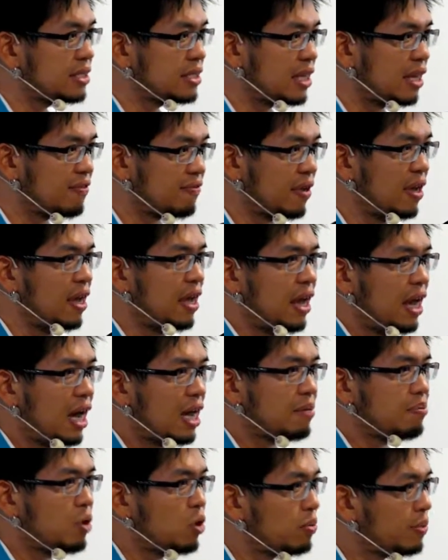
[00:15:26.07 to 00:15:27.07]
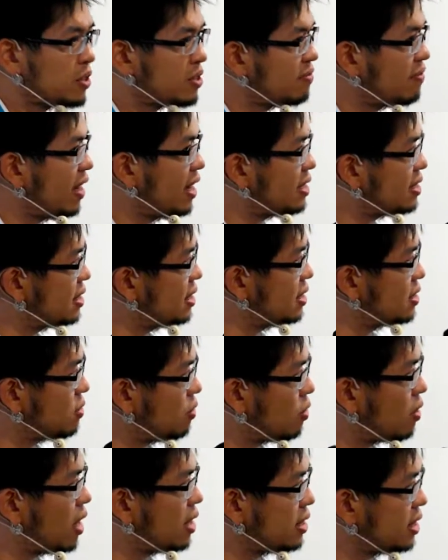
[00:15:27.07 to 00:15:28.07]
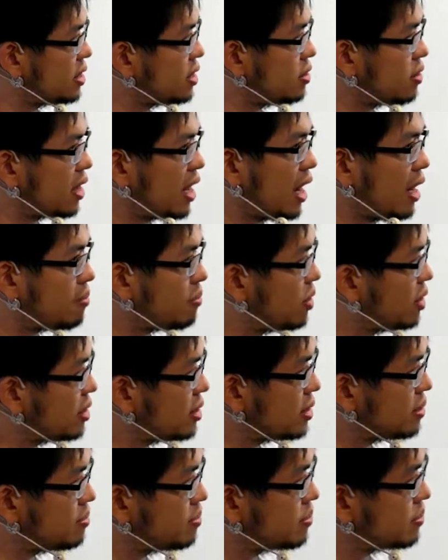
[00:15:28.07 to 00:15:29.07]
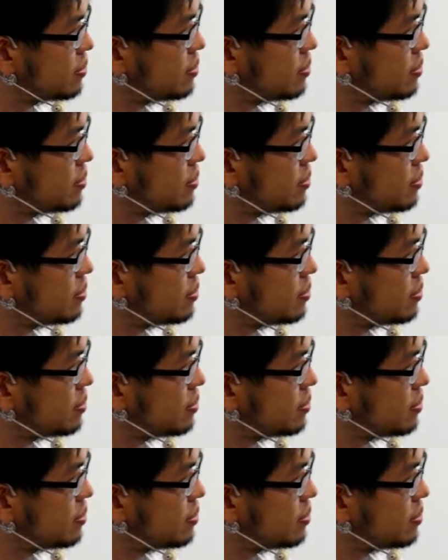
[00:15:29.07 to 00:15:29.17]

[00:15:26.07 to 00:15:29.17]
this stuff on mobile devices or on digital cameras.